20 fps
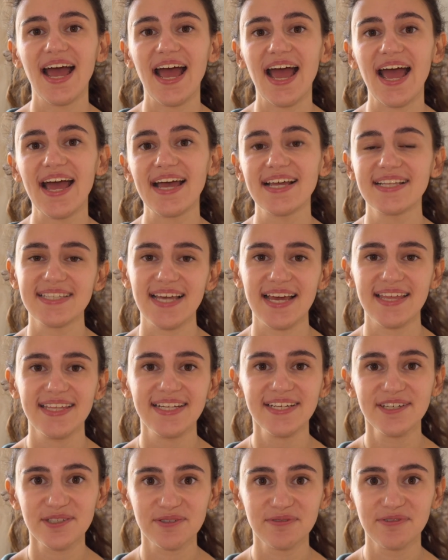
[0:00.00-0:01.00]
And I
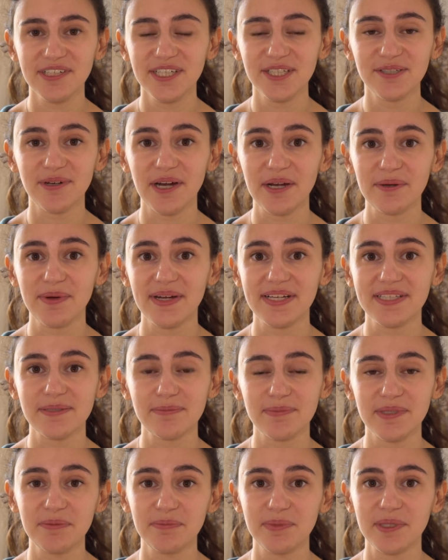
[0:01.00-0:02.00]
think it's a really great way
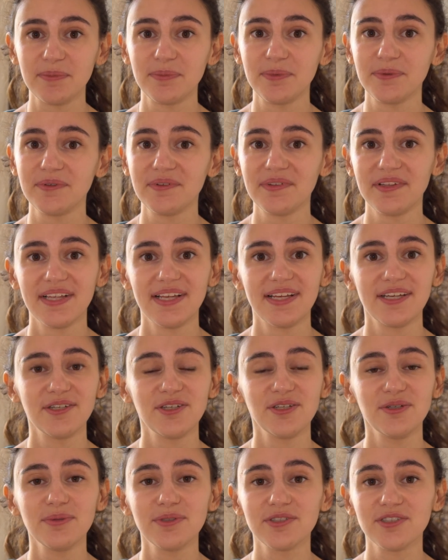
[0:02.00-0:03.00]
to meet people.
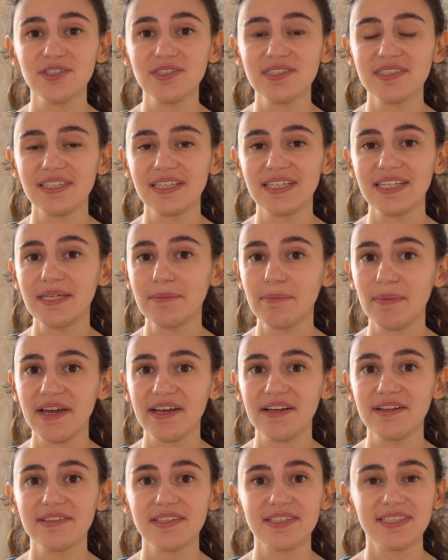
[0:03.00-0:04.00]
You would just
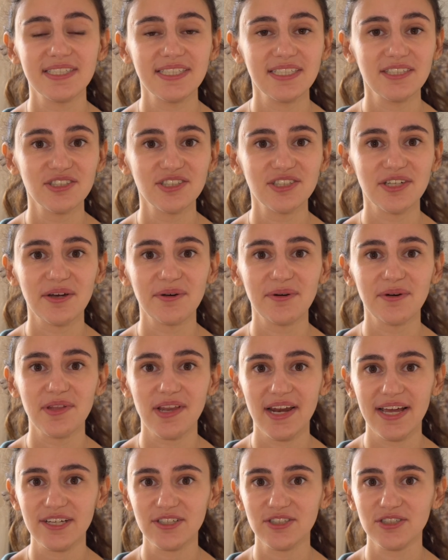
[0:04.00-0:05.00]
email the teacher or the
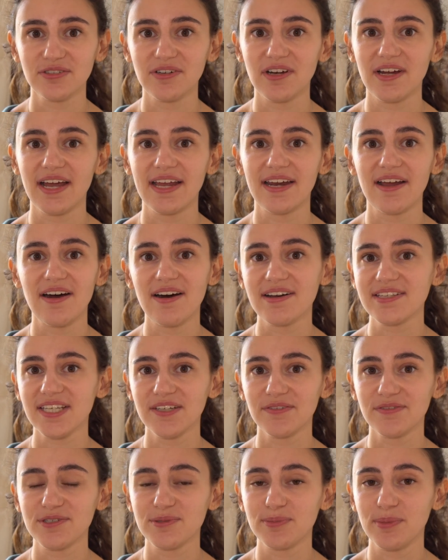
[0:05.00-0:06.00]
lecturer and ask
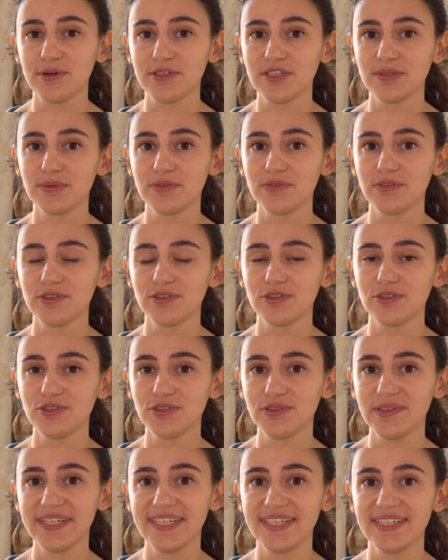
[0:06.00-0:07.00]
if it's possible for you to
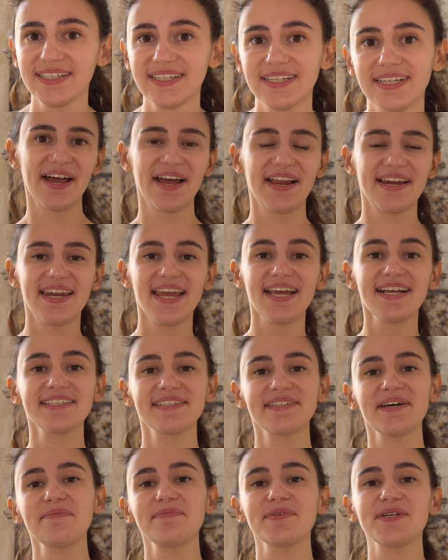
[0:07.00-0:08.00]
join.
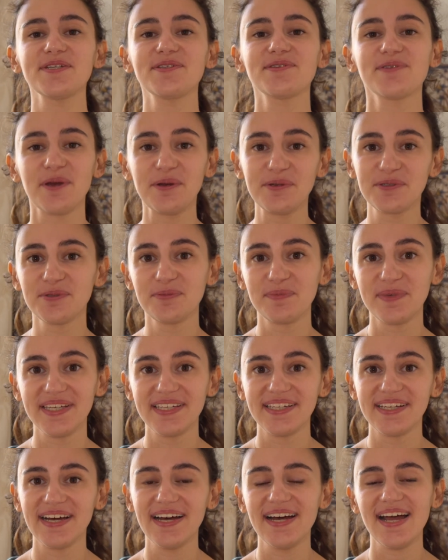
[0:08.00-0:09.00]
Next up is social
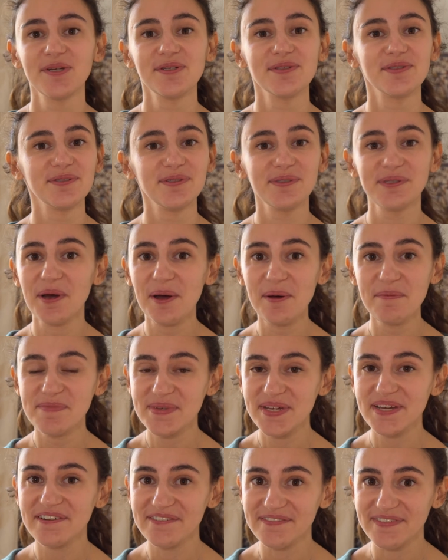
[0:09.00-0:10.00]
media. Do not
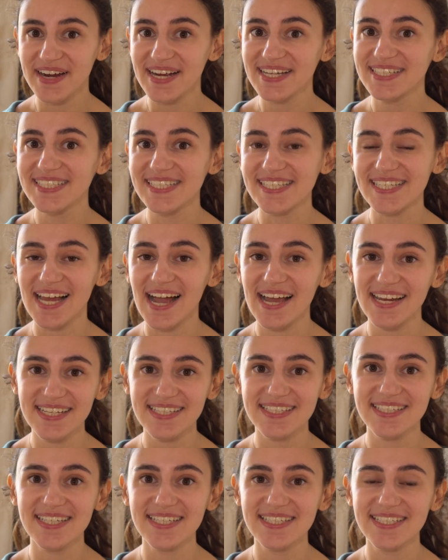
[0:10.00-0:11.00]
be afraid to slide
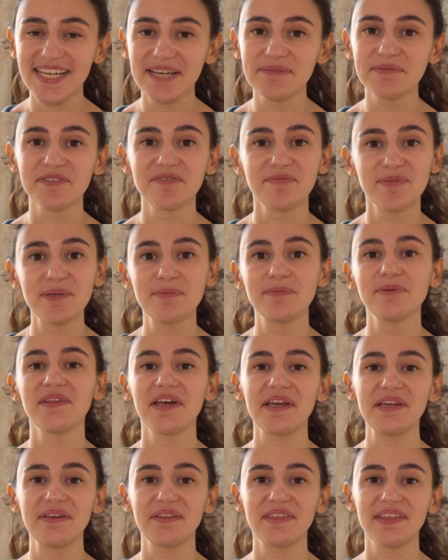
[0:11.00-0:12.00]
into the DMs of people
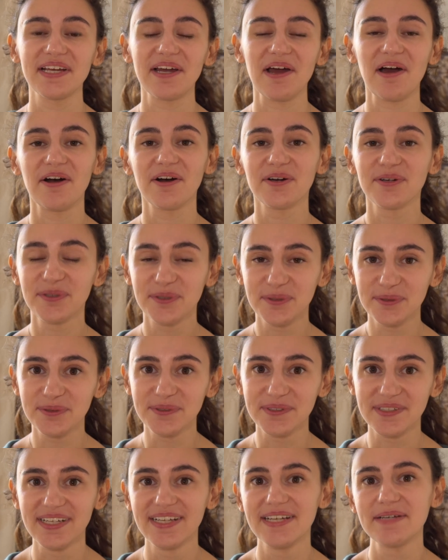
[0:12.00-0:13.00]
that you think are
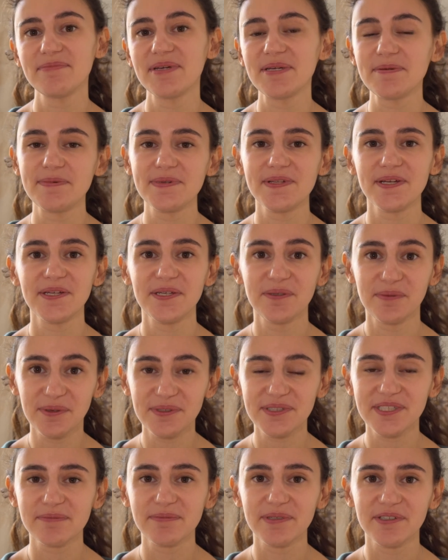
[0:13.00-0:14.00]
cool, people that you
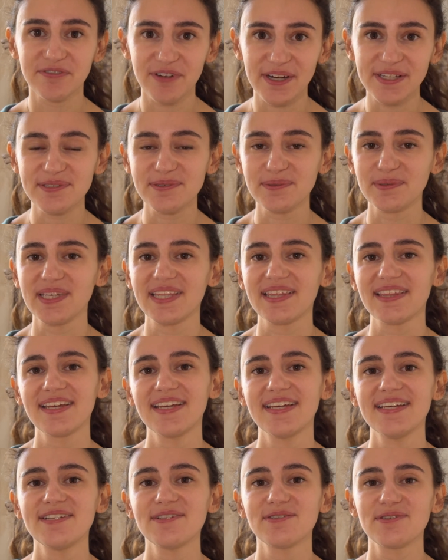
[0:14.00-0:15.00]
want to be friends with.
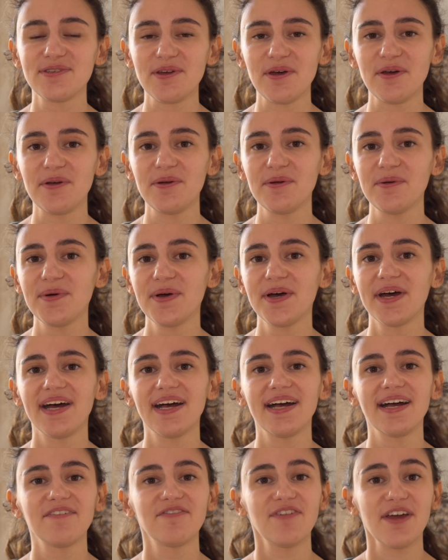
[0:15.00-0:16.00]
So
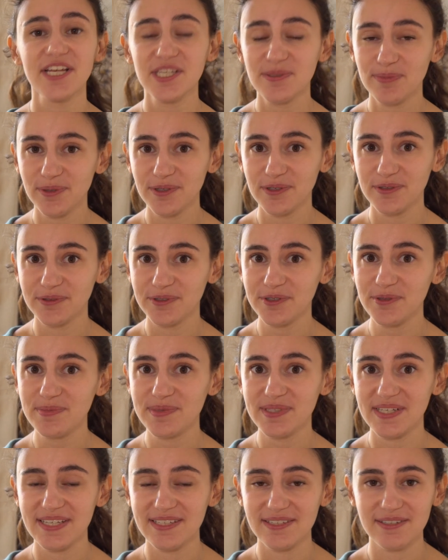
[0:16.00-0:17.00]
Facebook
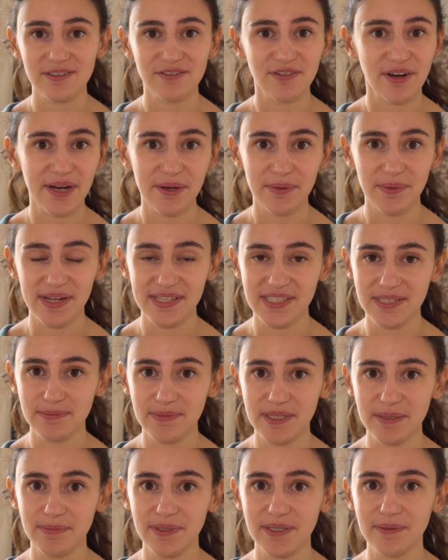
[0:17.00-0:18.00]
groups is a great way to
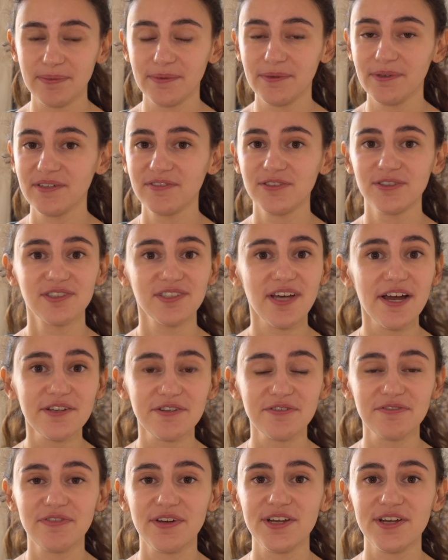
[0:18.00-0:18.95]
meet people. If you search on